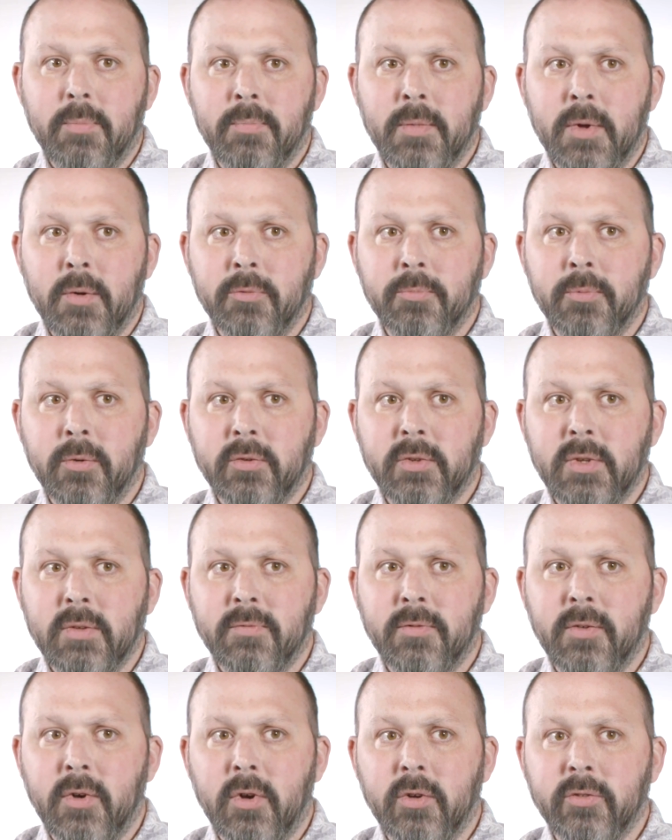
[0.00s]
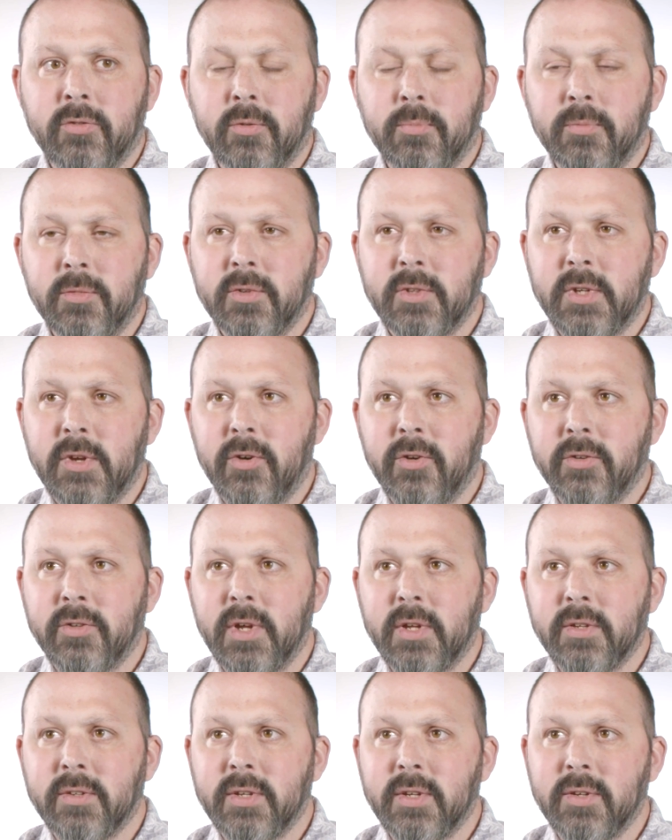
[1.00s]
I was booked in for some
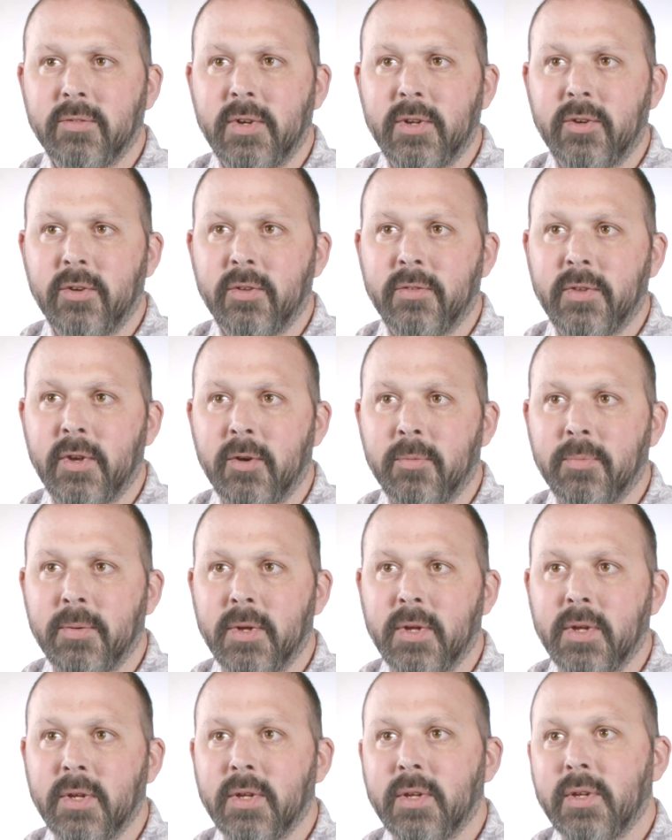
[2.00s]
stereotactic radiotherapy.